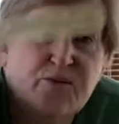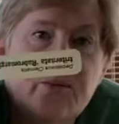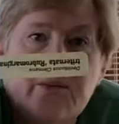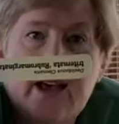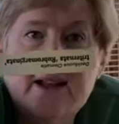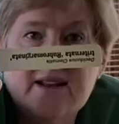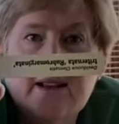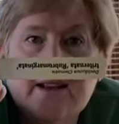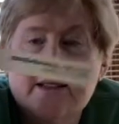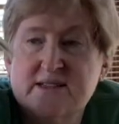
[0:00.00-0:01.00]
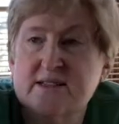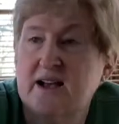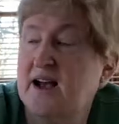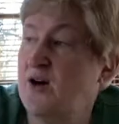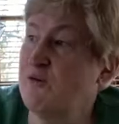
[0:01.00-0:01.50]
That is
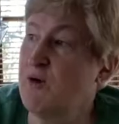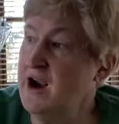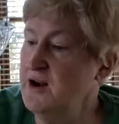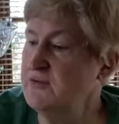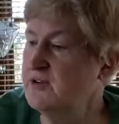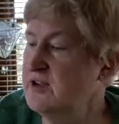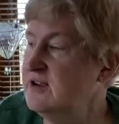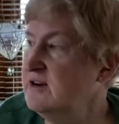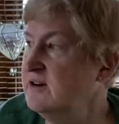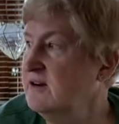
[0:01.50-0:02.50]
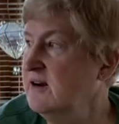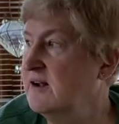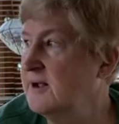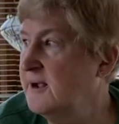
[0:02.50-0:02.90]
right over here.